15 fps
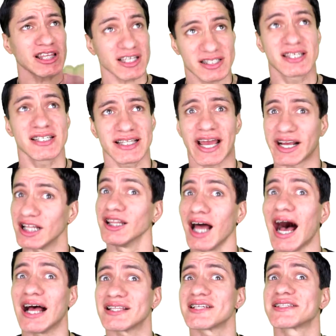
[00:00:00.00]
this is, like, a
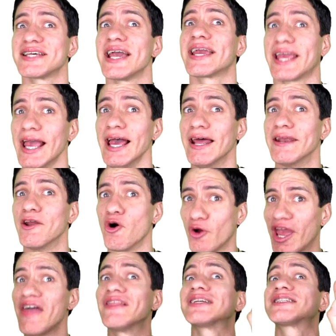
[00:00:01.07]
lot to take in,
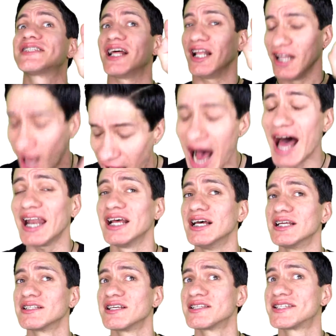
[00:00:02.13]
okay, this is a
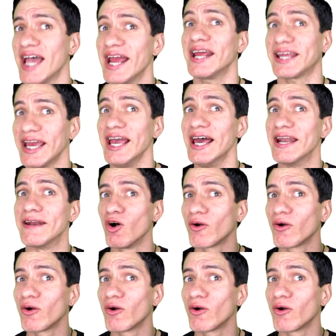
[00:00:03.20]
lot to take in,